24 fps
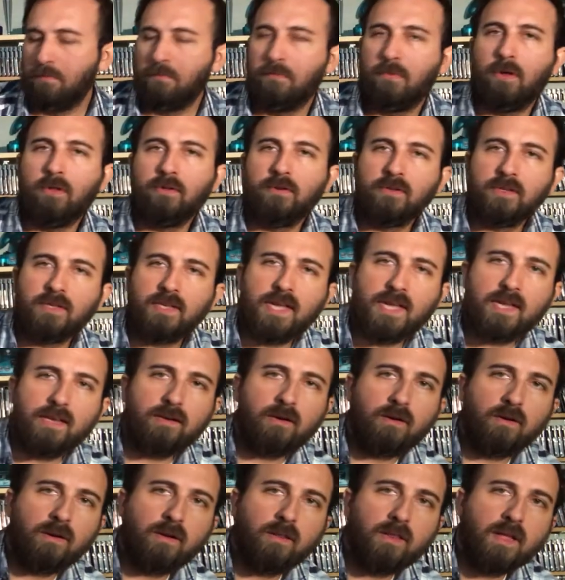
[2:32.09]
Baldur's Gate
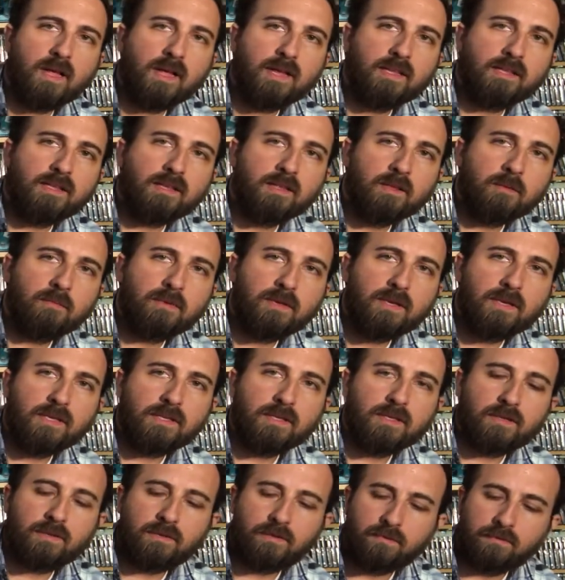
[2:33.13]
Dark Alliance on the
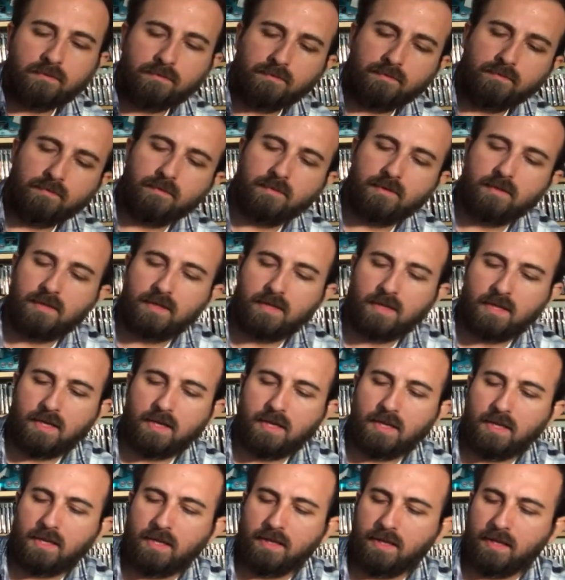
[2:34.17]
PS2.
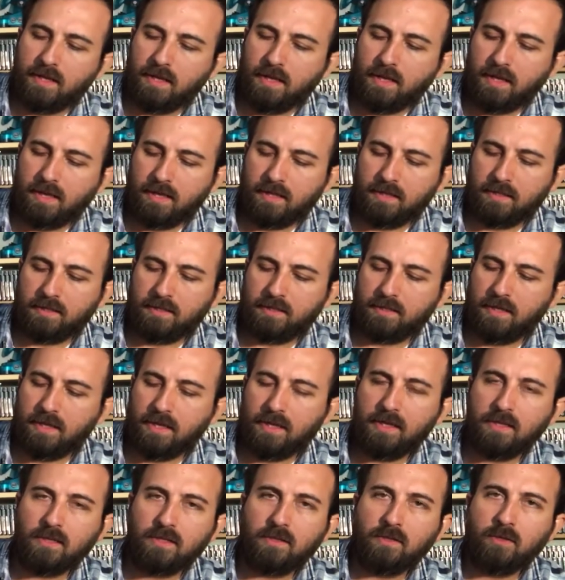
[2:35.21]
And
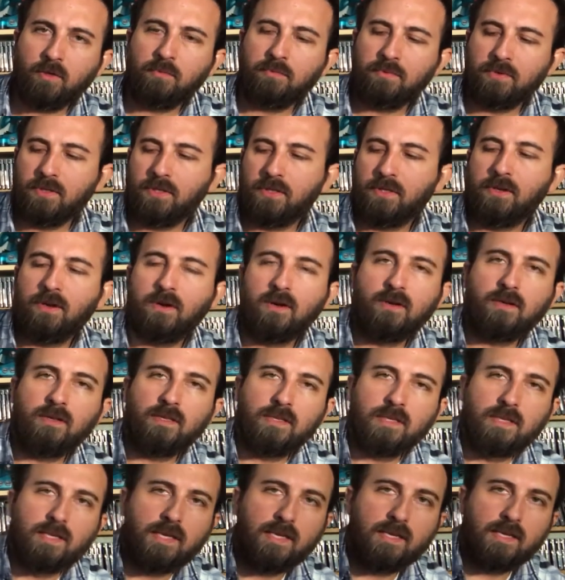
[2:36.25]
Sega Superstars
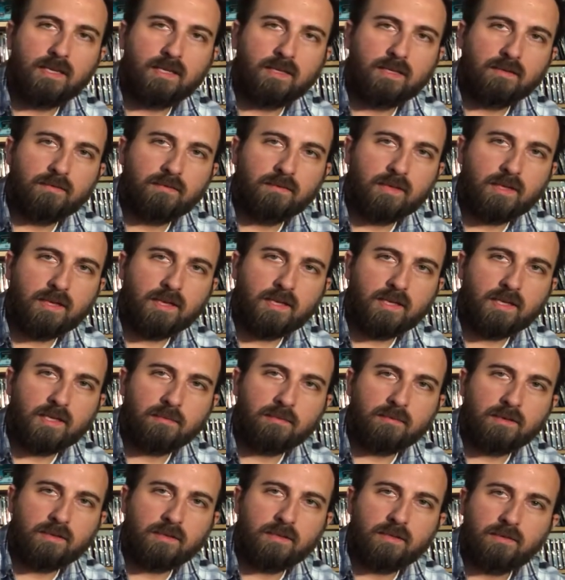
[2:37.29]
Tennis for the
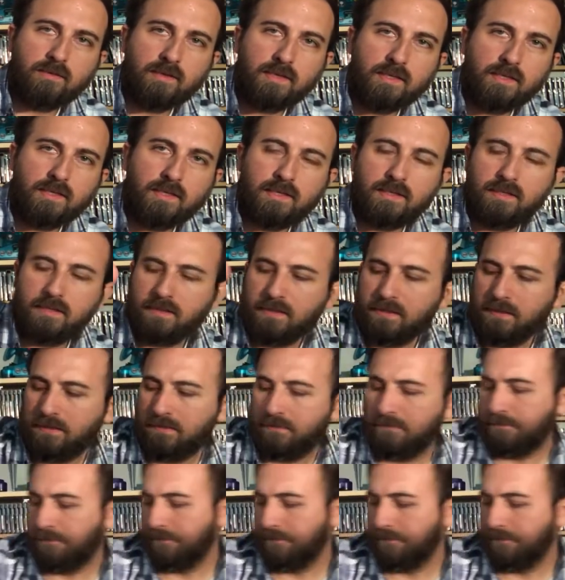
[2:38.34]
Xbox 360.